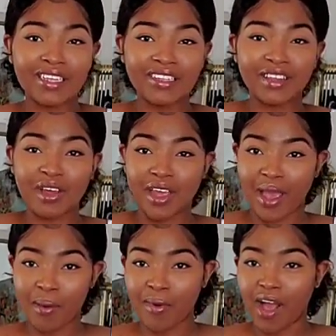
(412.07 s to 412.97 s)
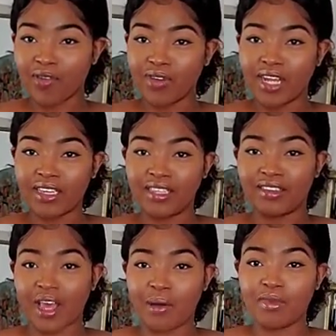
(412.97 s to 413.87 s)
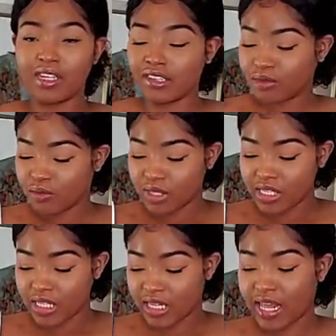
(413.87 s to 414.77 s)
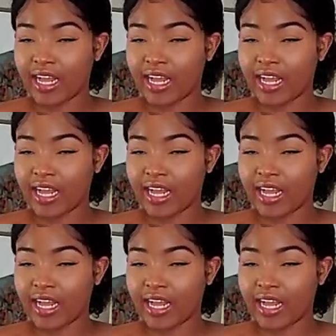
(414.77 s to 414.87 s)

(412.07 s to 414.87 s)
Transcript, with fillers: at this on camera, I feel like this top looks really good.